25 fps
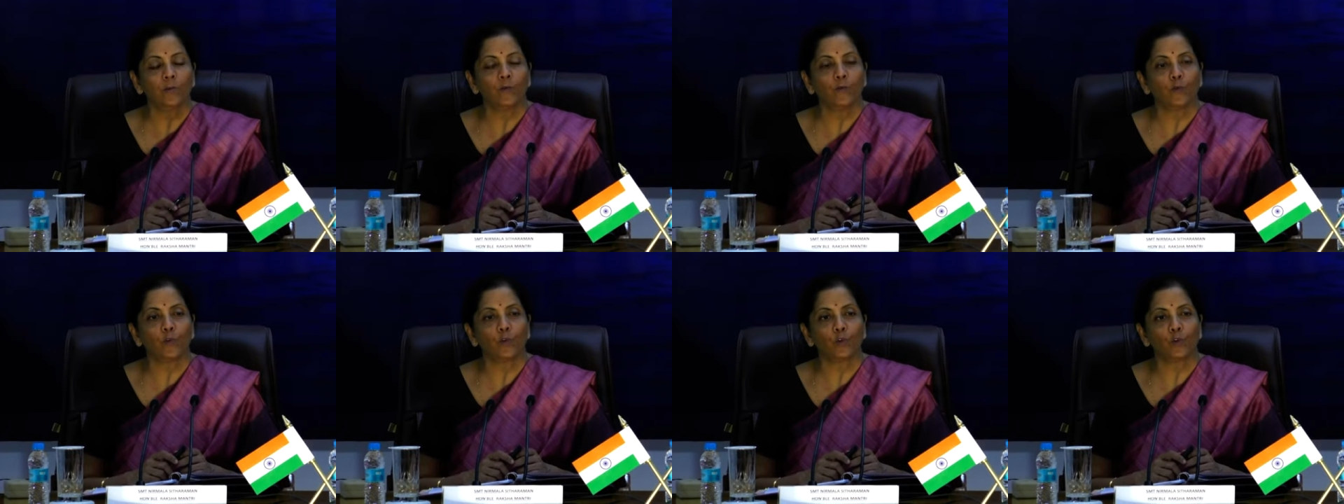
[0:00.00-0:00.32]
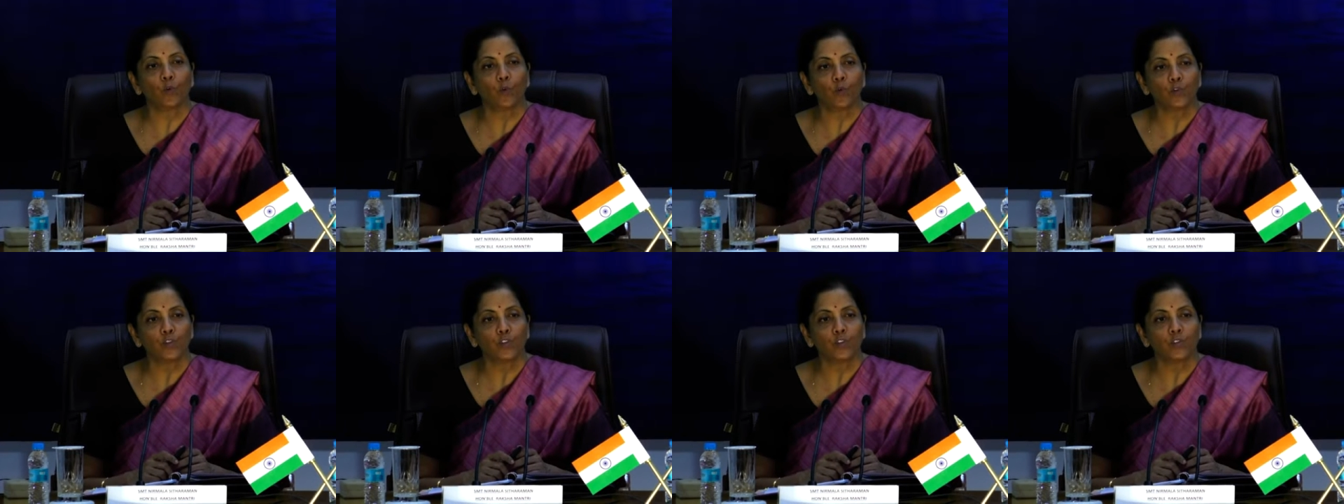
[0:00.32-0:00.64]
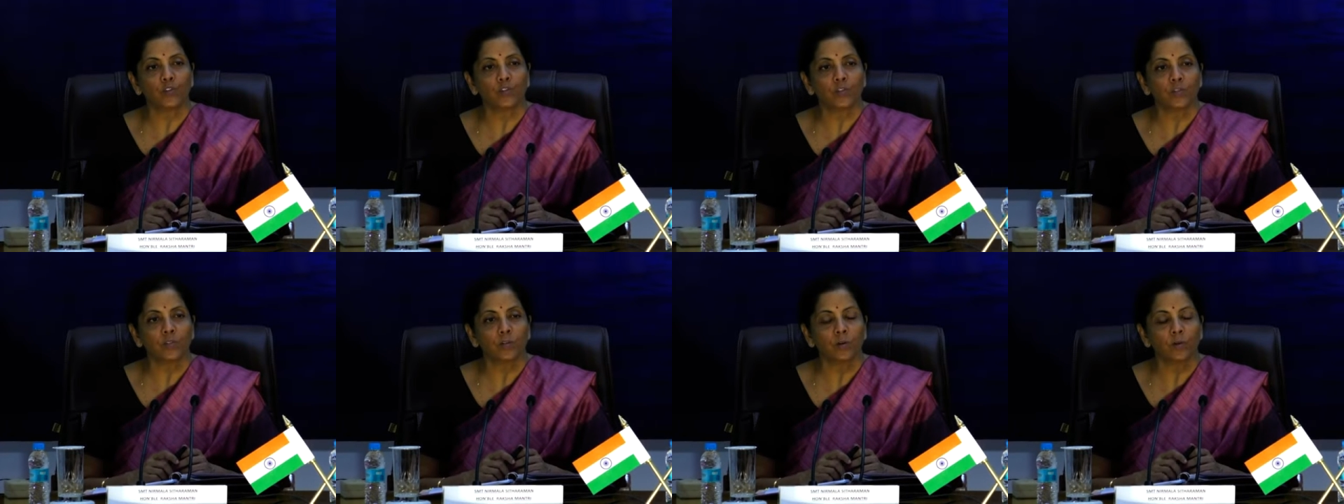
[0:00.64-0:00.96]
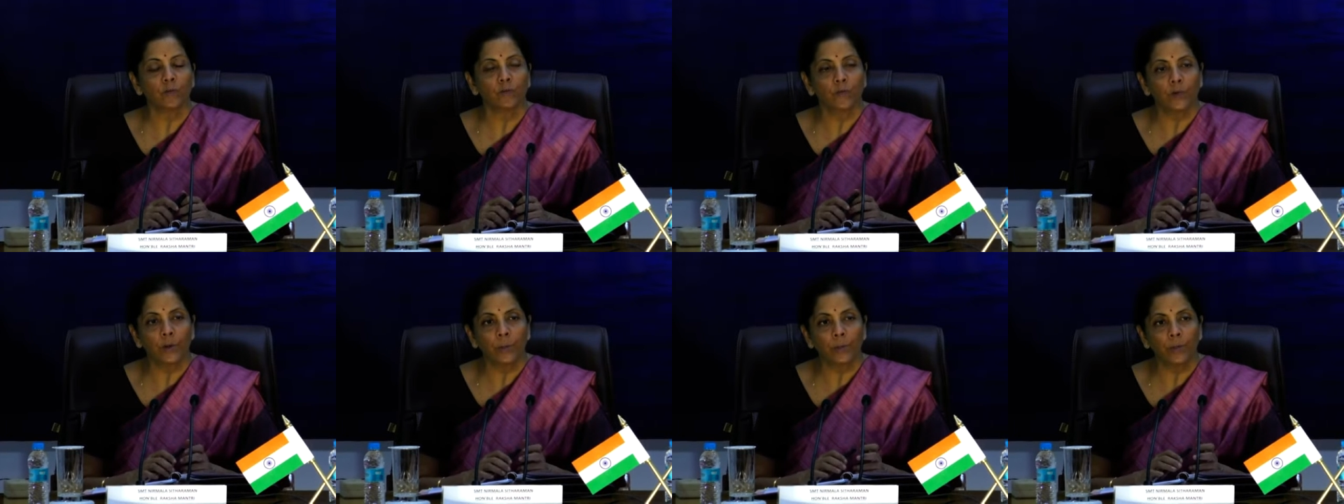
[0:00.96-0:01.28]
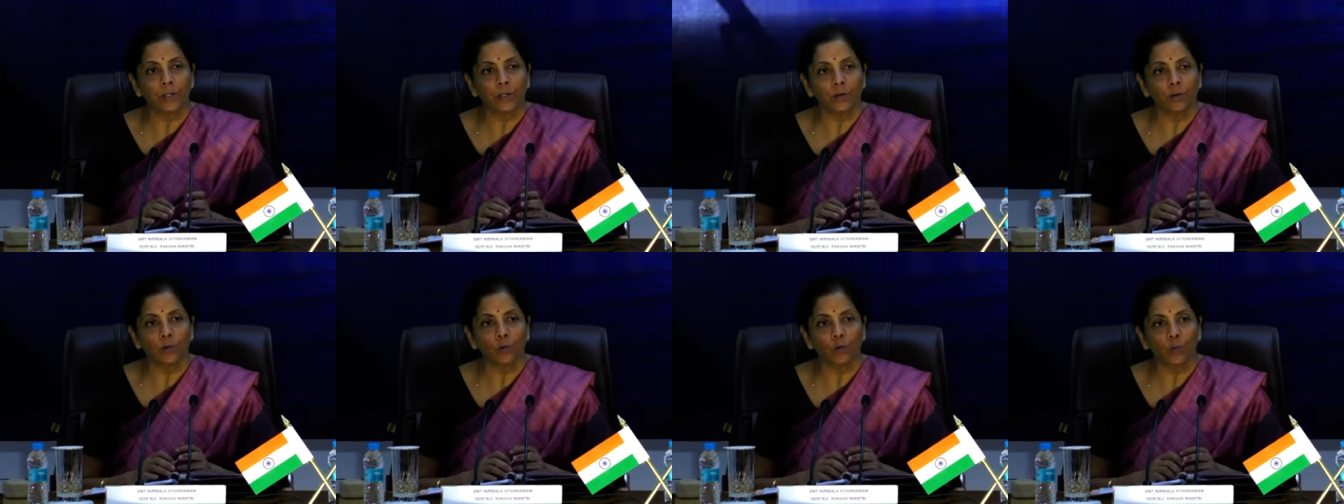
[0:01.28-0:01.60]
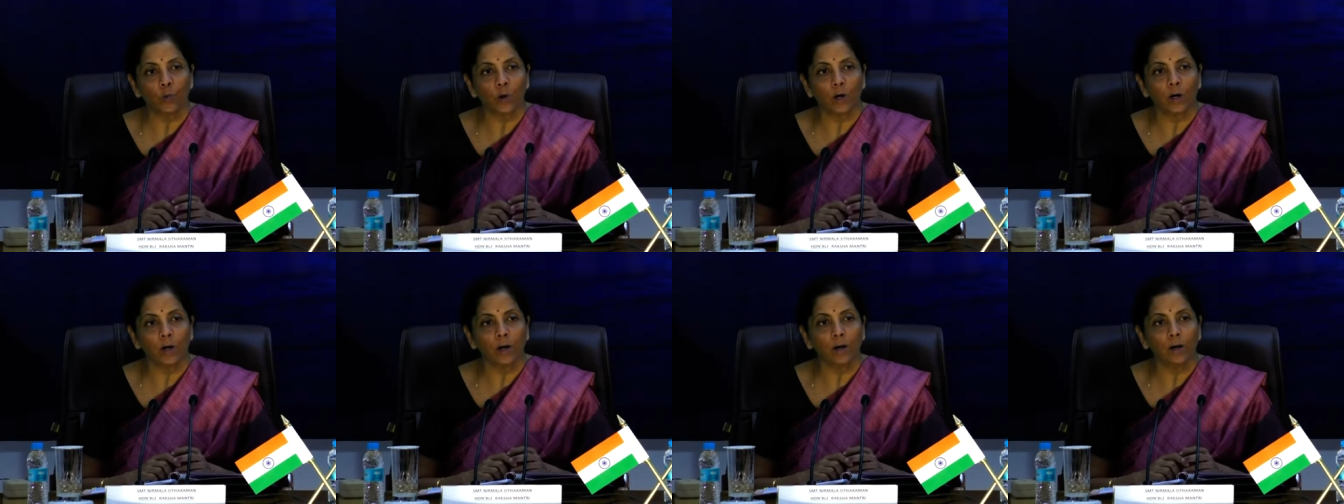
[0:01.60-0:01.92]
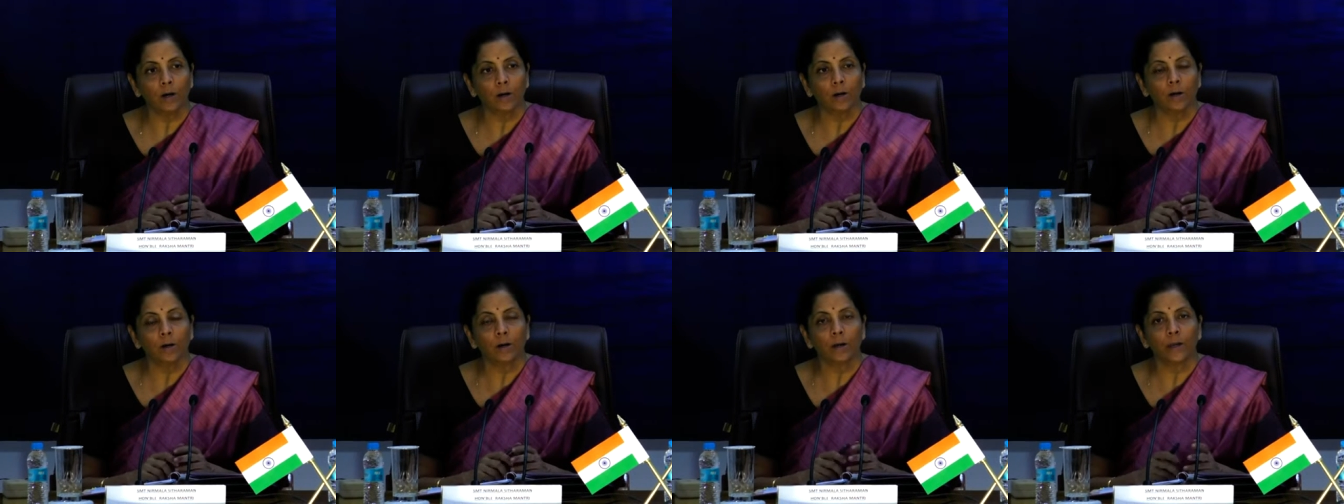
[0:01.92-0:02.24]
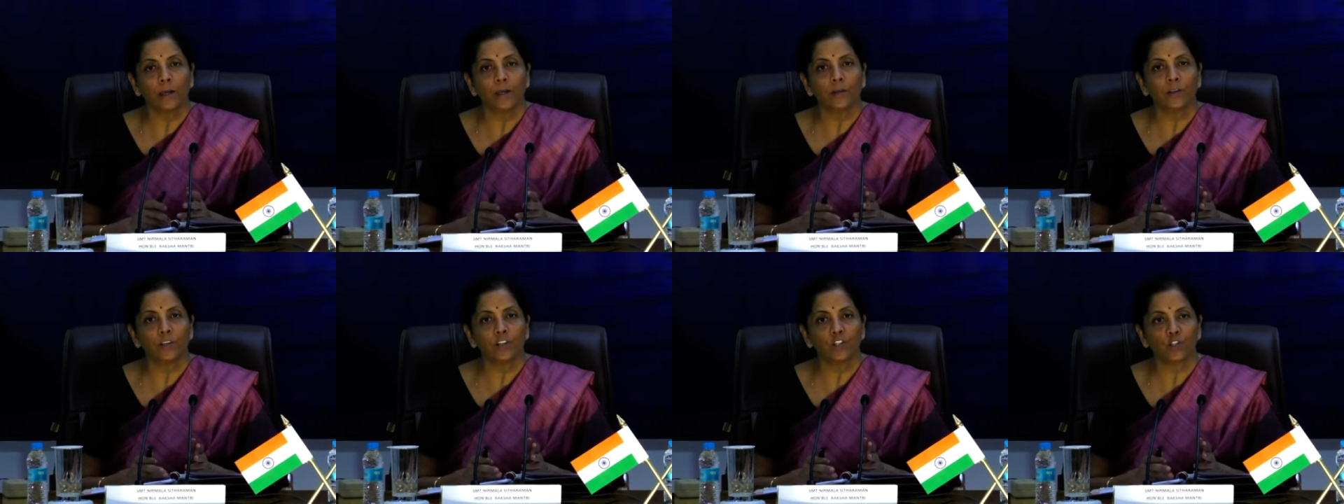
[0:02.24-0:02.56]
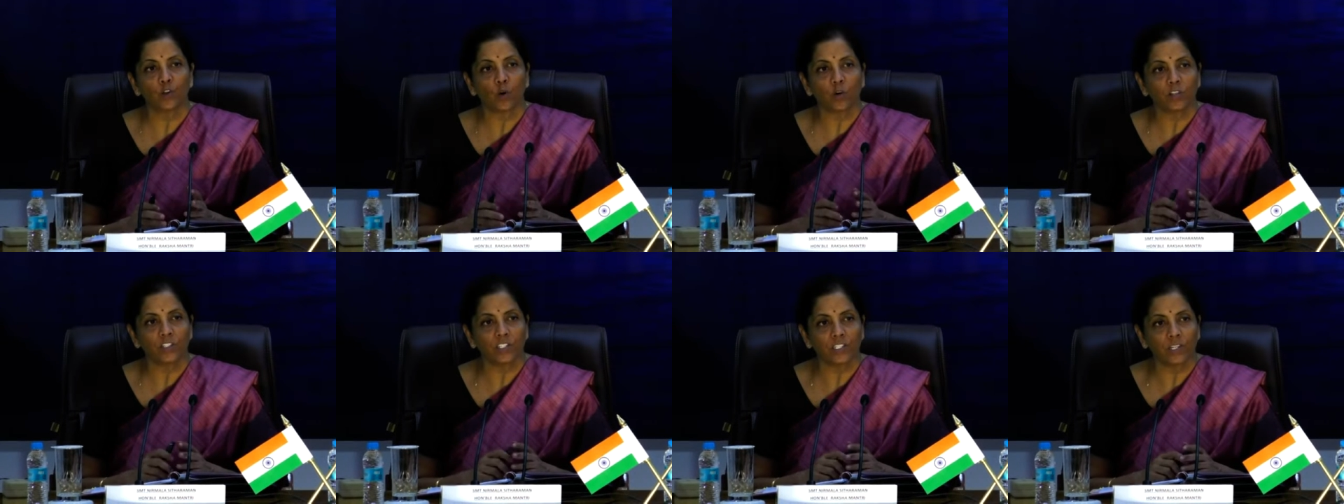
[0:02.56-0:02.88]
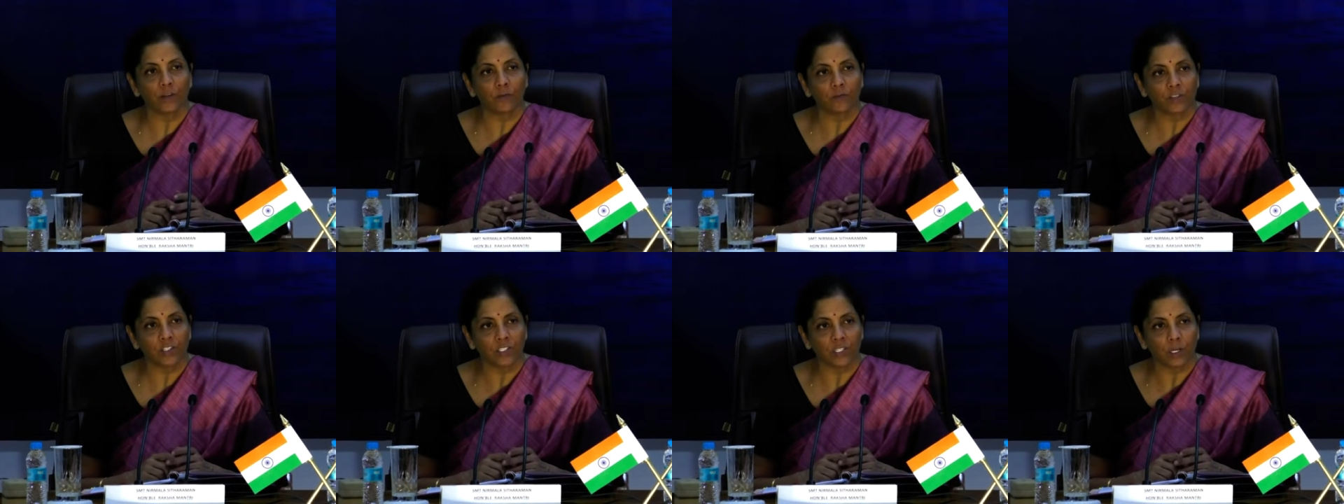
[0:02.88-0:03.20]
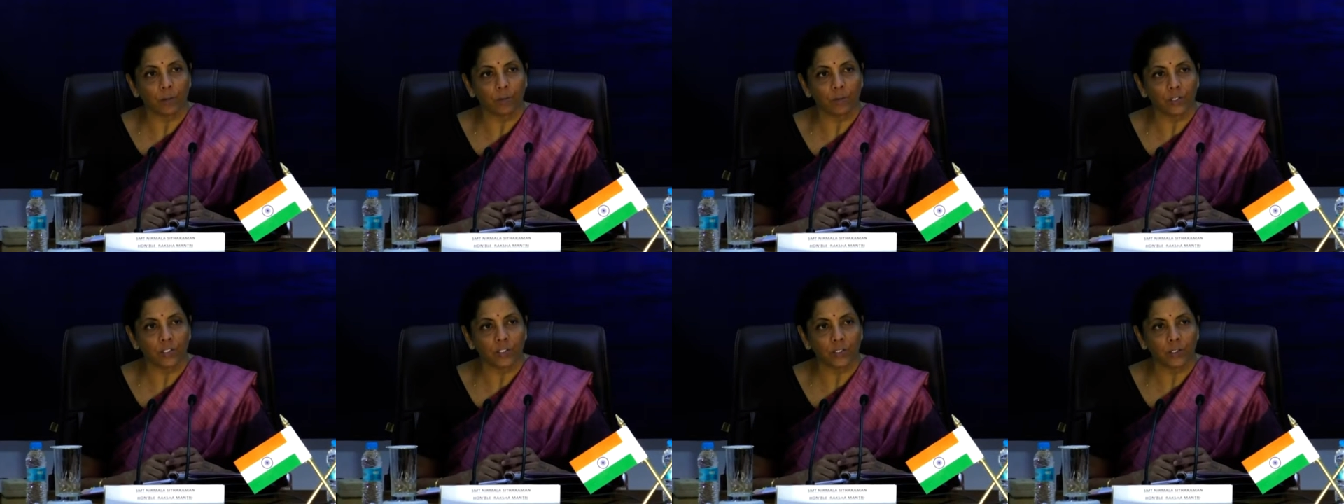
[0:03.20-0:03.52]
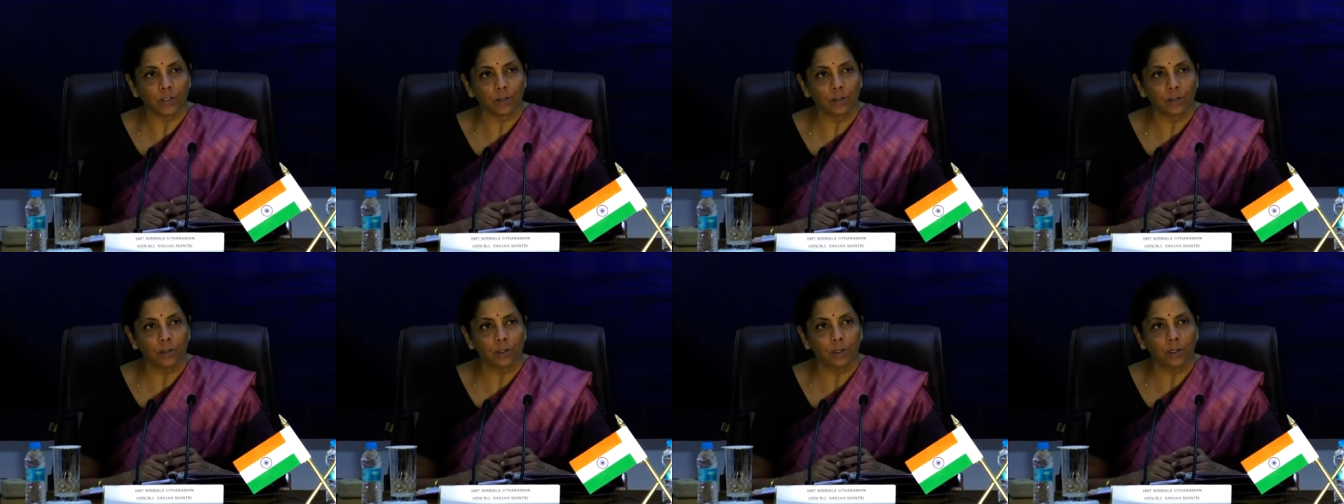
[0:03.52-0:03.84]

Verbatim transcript: for those women who are in the short service commission.